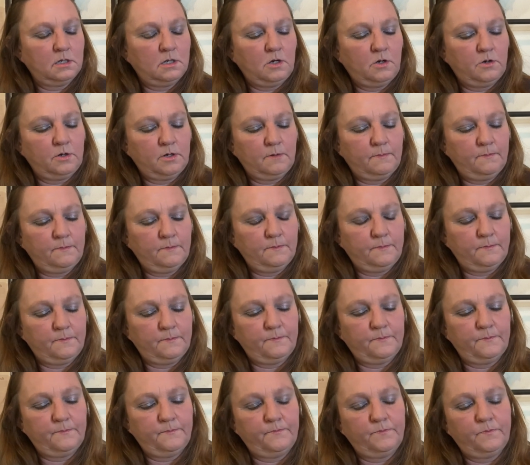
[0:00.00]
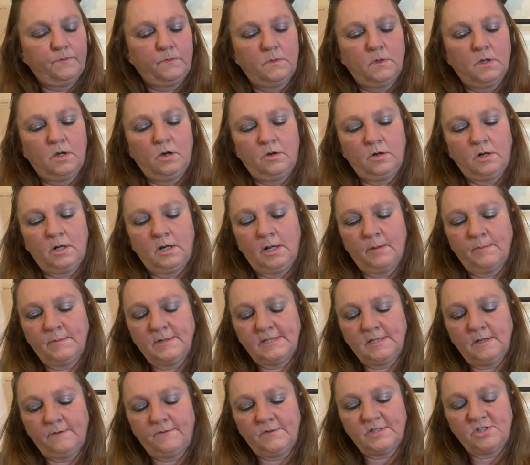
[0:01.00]
Hold on. Hold on, let me
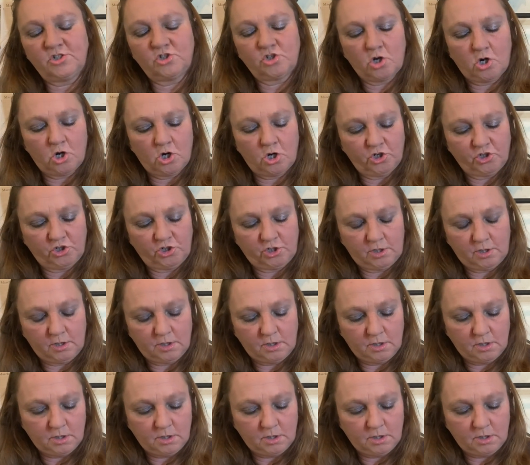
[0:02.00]
see if it's charged.